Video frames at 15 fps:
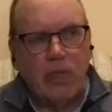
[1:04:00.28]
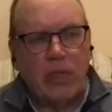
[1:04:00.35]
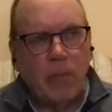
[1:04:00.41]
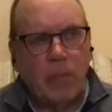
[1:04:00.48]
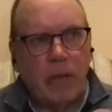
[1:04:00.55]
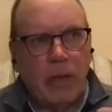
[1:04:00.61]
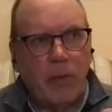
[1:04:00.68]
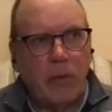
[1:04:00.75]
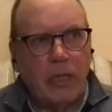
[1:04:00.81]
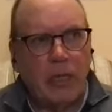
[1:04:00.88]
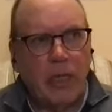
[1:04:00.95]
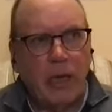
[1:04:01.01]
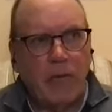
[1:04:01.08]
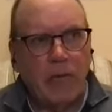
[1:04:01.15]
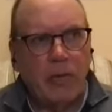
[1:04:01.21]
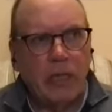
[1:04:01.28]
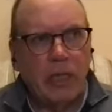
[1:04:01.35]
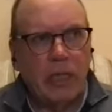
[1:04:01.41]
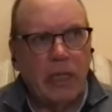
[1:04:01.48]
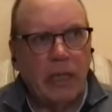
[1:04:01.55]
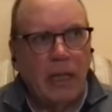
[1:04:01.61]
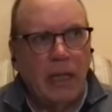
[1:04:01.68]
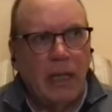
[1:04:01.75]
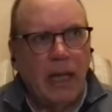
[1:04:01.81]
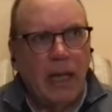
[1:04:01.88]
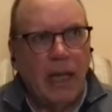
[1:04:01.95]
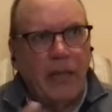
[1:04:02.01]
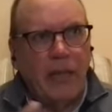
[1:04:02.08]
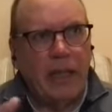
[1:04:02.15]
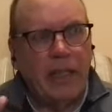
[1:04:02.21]
about recovery
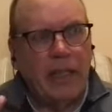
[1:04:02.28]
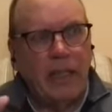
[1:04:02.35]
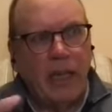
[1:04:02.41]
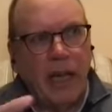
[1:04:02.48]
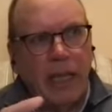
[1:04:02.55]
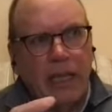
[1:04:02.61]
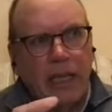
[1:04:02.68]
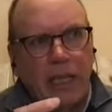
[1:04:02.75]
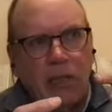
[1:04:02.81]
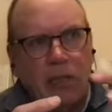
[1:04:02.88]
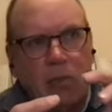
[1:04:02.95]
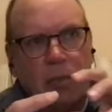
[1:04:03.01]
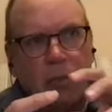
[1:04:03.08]
and then tying it to,